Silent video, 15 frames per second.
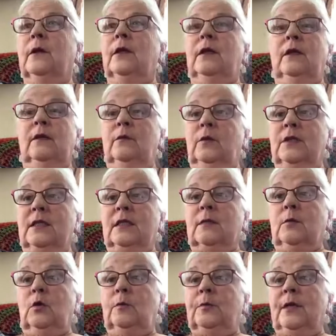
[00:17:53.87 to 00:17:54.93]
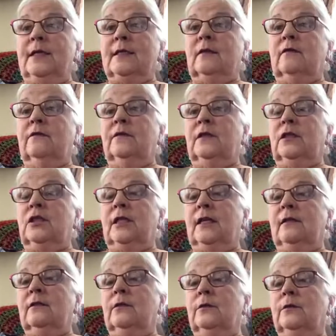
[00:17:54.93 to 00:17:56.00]
want a small present for the
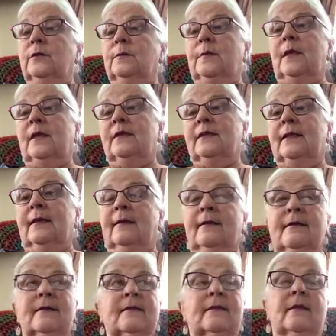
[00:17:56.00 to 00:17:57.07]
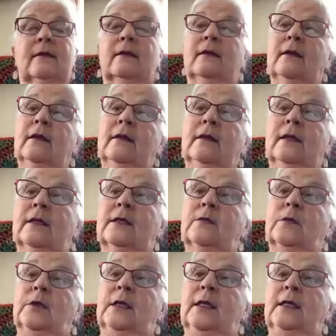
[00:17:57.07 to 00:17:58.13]
child whose birthday it is, then
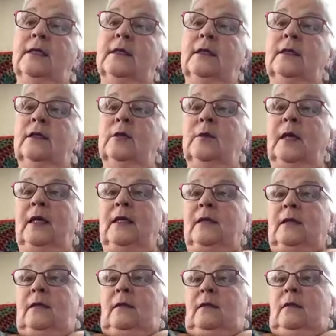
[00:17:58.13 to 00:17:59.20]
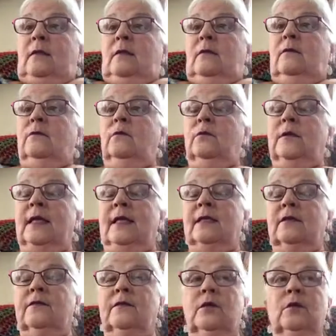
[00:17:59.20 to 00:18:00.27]
that's one idea. You might
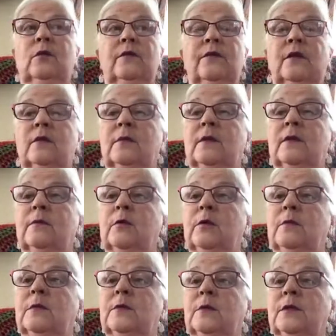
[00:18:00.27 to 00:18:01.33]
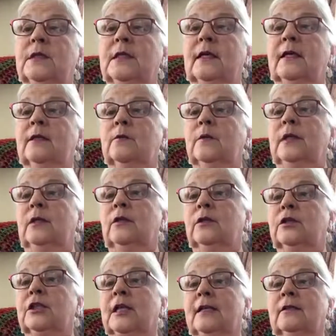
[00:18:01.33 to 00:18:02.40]
get a few of them and put them to one side, and when your
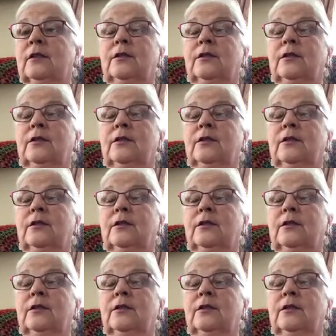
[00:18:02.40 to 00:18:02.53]
child